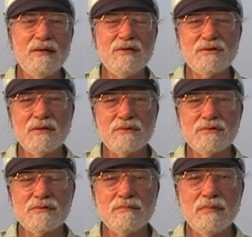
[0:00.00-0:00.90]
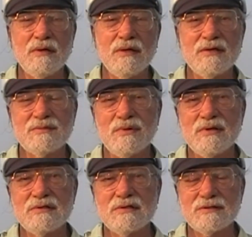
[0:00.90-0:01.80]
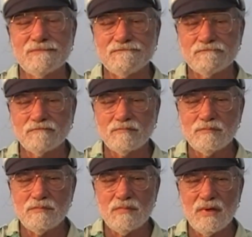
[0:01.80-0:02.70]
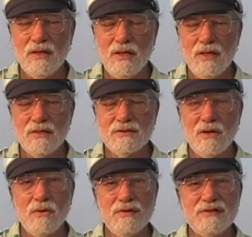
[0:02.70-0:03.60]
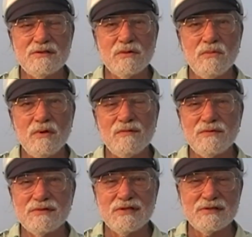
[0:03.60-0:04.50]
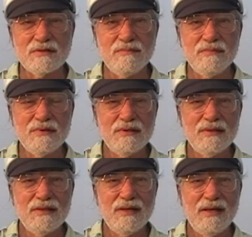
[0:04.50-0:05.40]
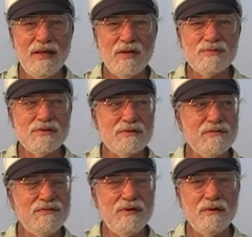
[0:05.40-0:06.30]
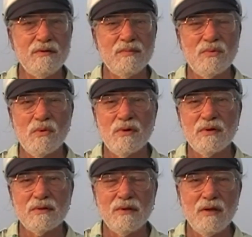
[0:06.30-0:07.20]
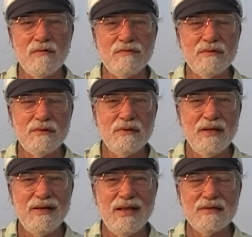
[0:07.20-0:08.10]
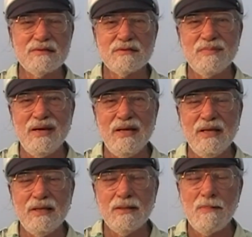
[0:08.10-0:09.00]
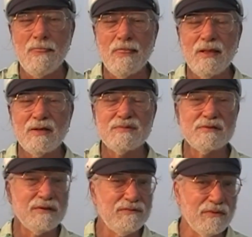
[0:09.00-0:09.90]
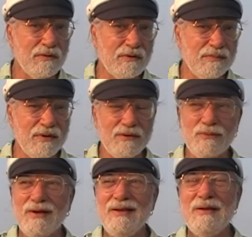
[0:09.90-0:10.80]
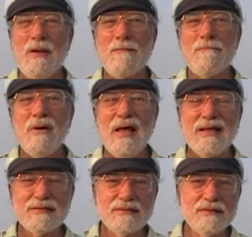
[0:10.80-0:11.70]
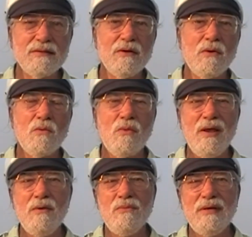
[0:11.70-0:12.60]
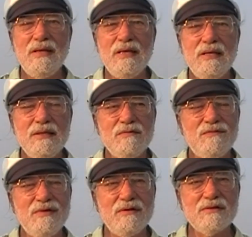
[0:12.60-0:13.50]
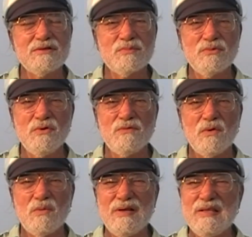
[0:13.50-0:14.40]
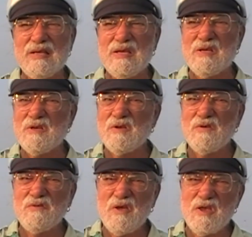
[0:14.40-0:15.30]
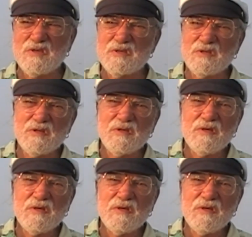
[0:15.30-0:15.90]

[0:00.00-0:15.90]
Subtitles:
each other's experiences. So this is a wonderful system. It helps us to feel important, loved, enhances meaning, helps us live longer, by the way. But when we feel disapproval, when the face